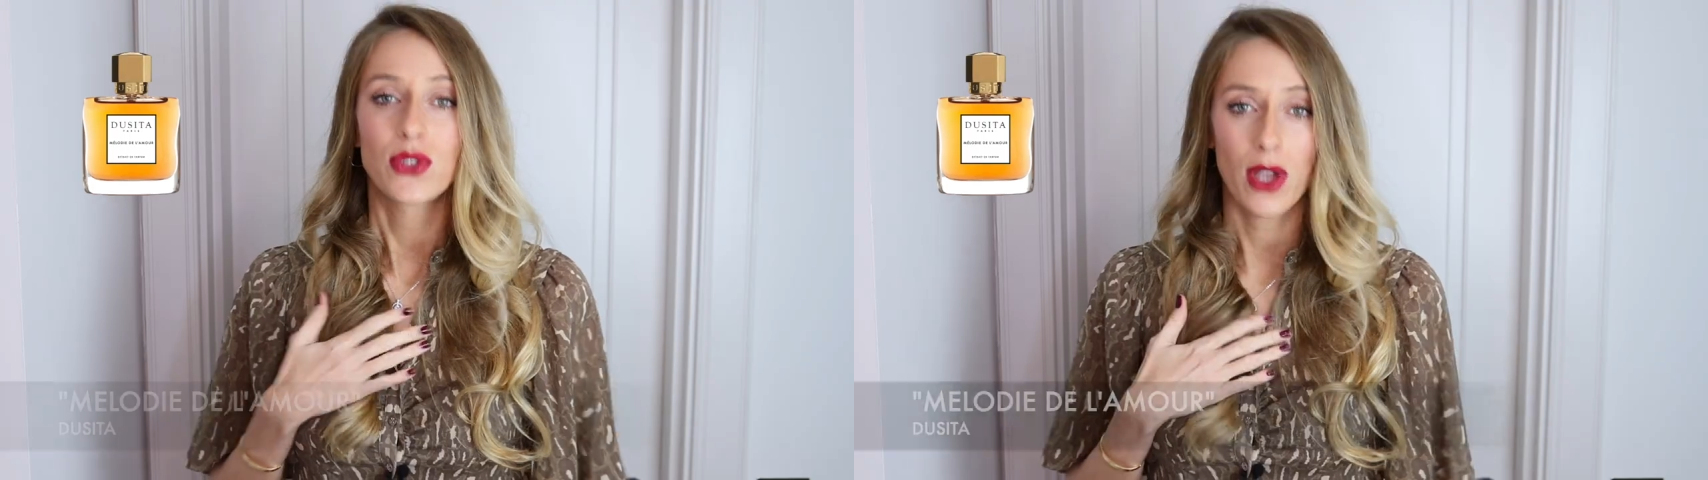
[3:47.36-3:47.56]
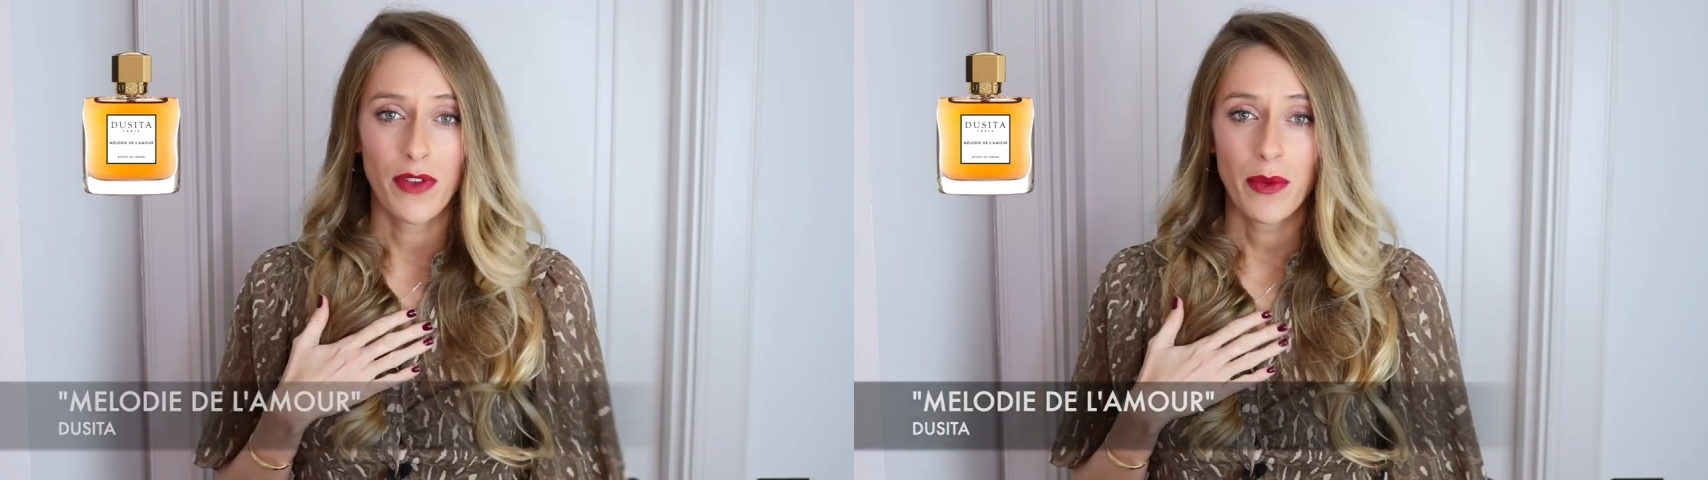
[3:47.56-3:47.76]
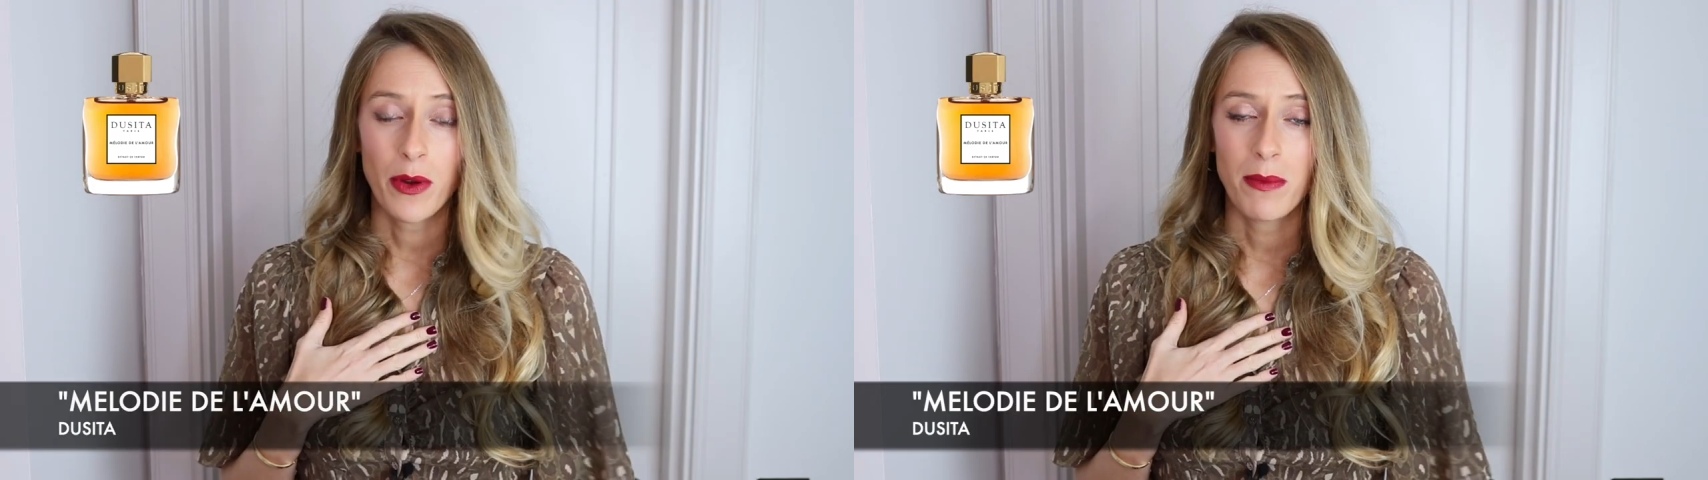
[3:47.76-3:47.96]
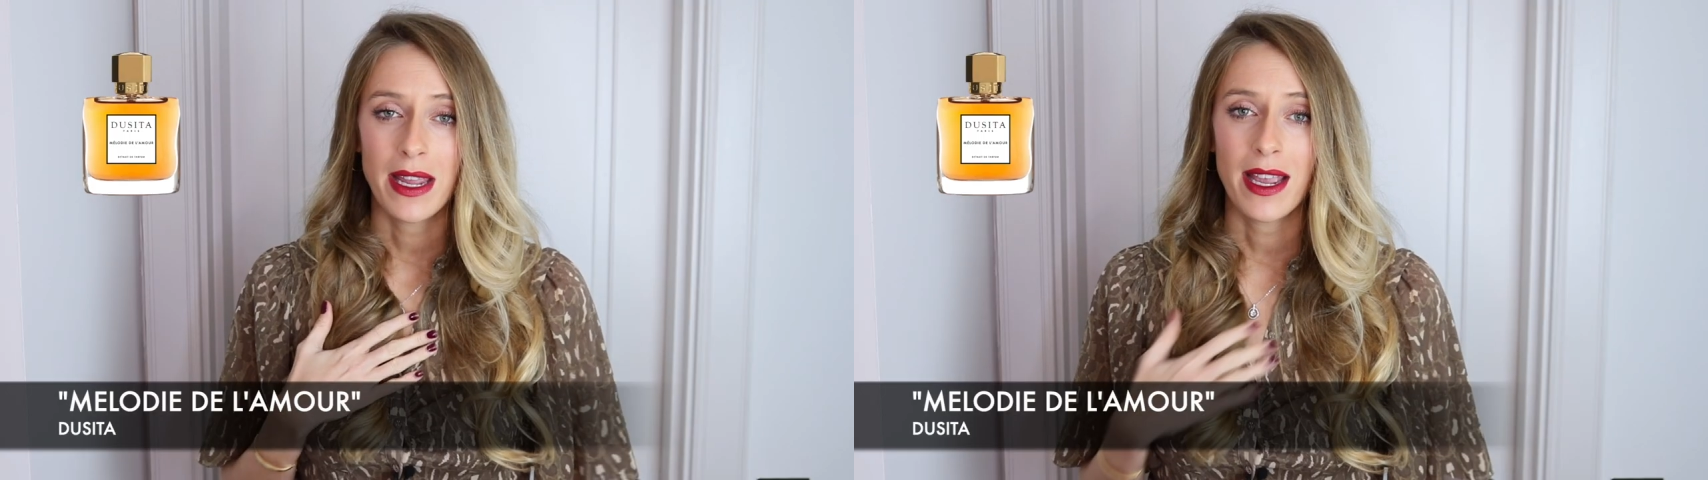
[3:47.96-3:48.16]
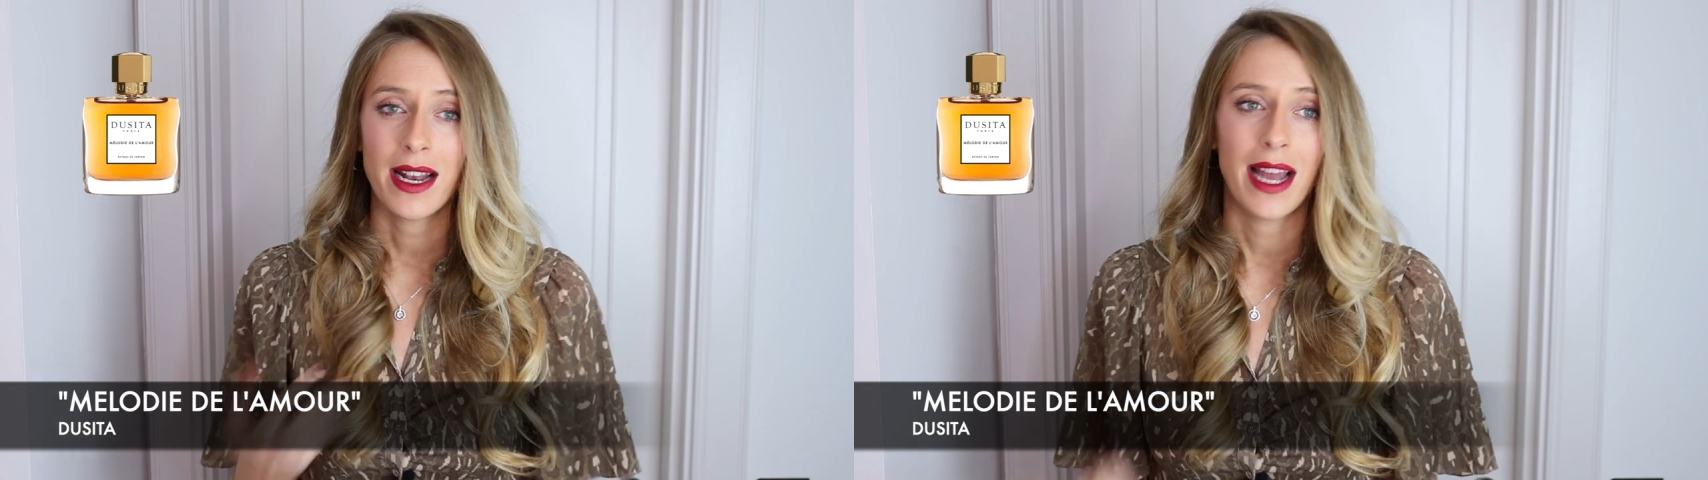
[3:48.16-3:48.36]
So if it were
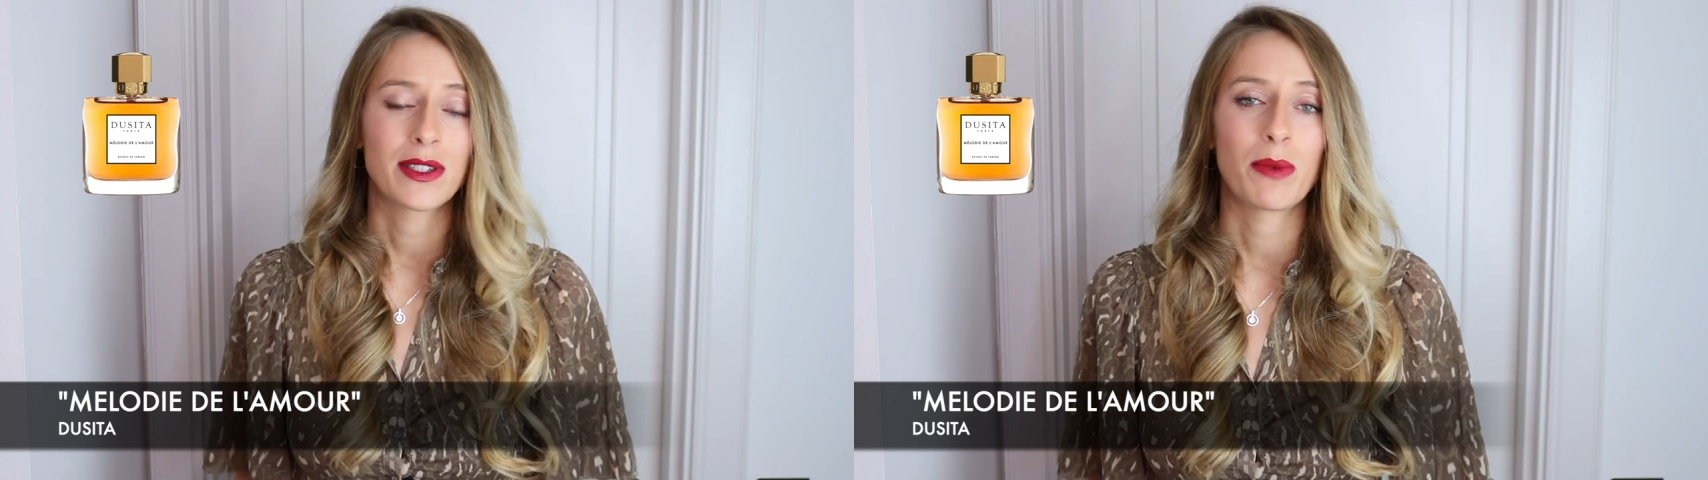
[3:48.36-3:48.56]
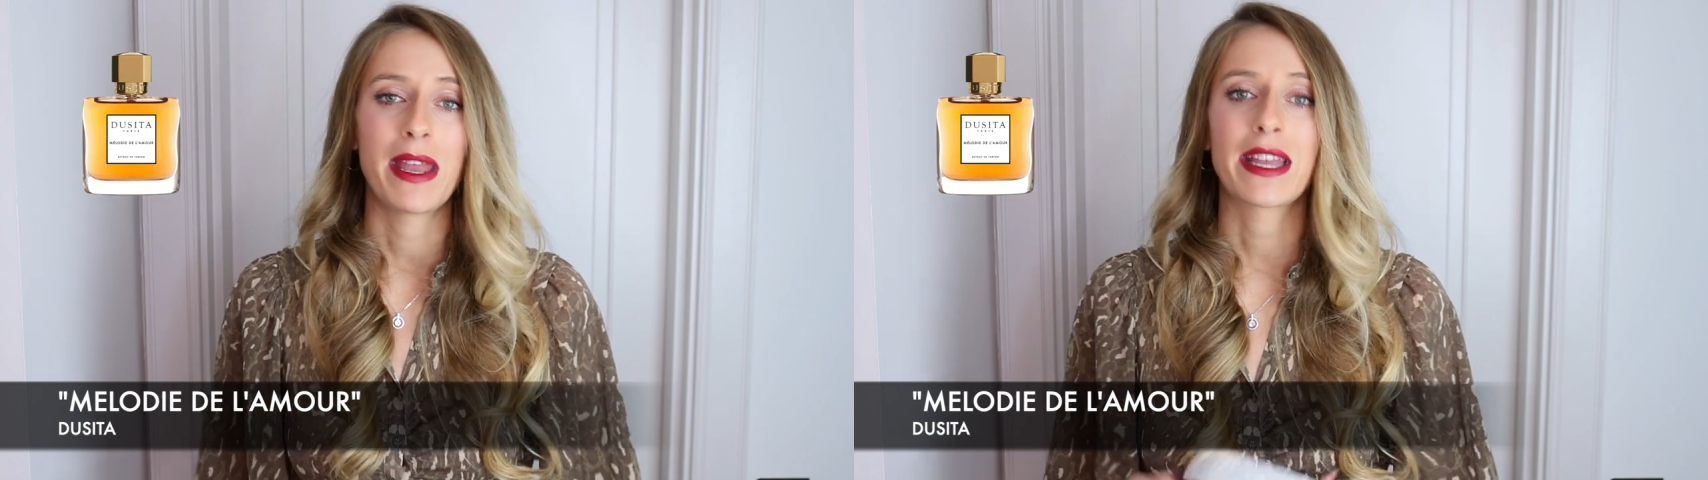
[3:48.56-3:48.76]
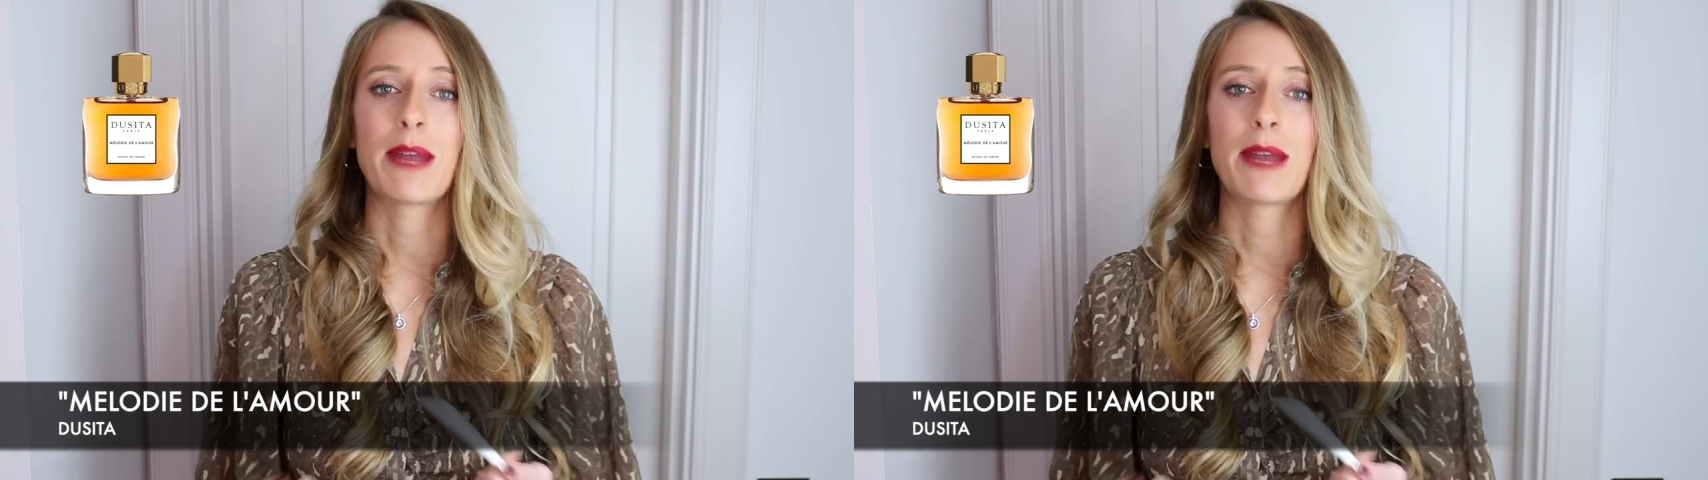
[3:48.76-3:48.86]
me and I had to make